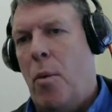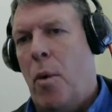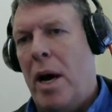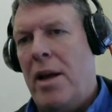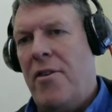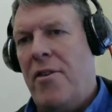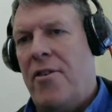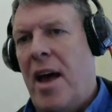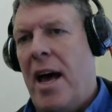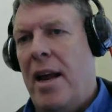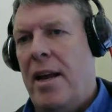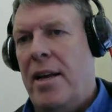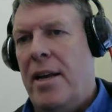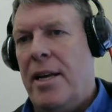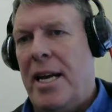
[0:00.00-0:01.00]
what he
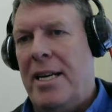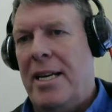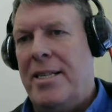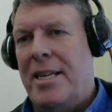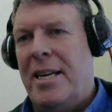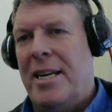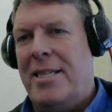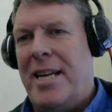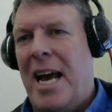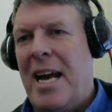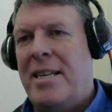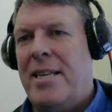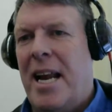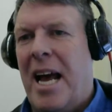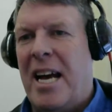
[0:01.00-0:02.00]
said is it
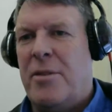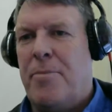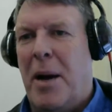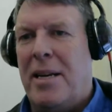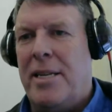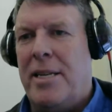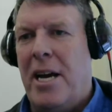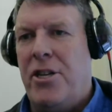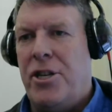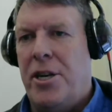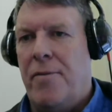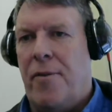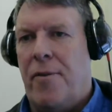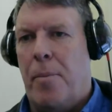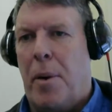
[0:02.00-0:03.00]
takes an
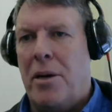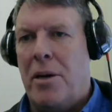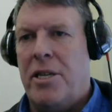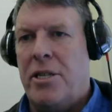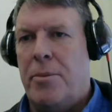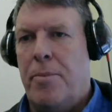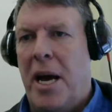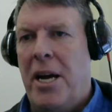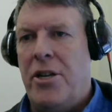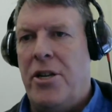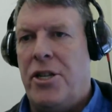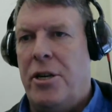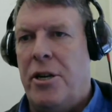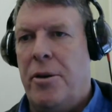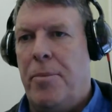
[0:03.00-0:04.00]
expectation for
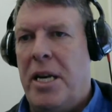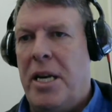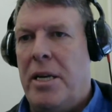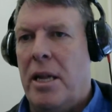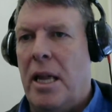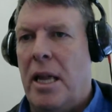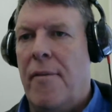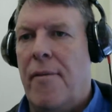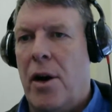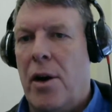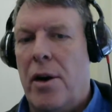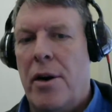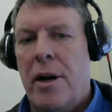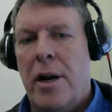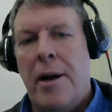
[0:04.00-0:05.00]
participation to be
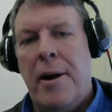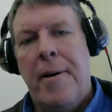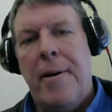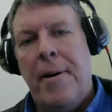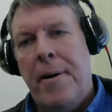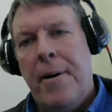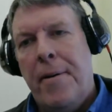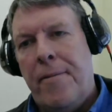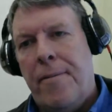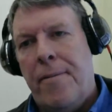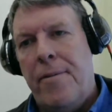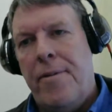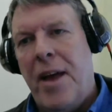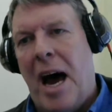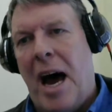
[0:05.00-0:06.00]
delivered
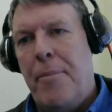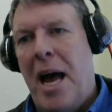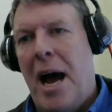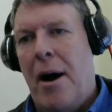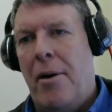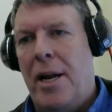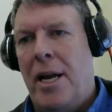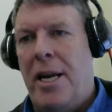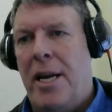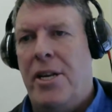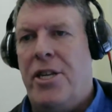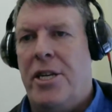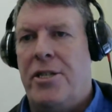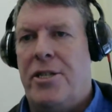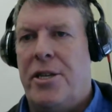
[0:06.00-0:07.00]
top down in
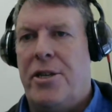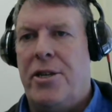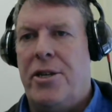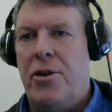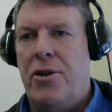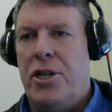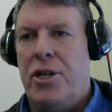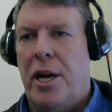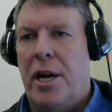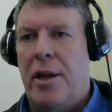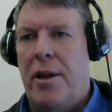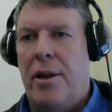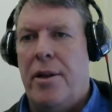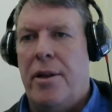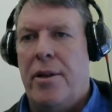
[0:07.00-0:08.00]
each
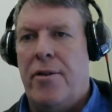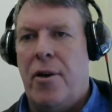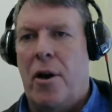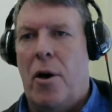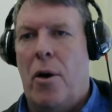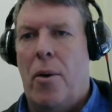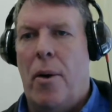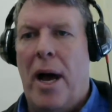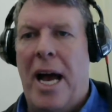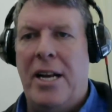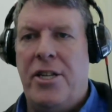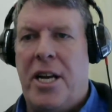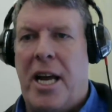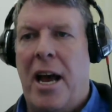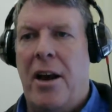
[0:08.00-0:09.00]
institution, so
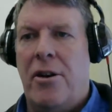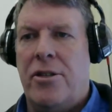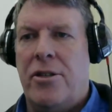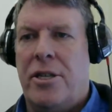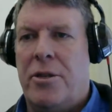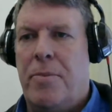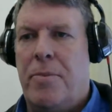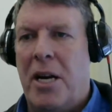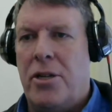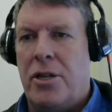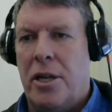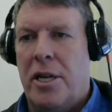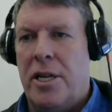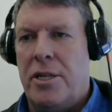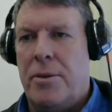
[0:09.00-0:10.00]
educators and
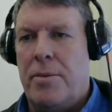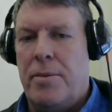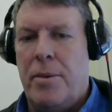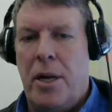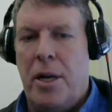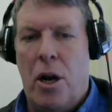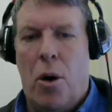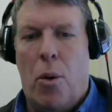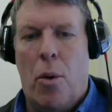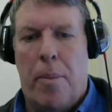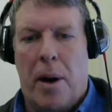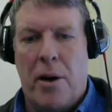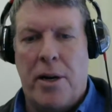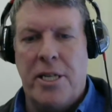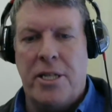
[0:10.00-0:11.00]
specialists, will
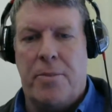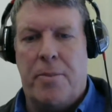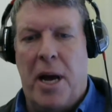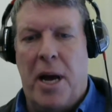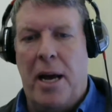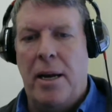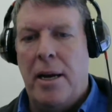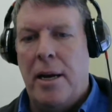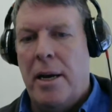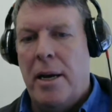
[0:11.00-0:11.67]
participate.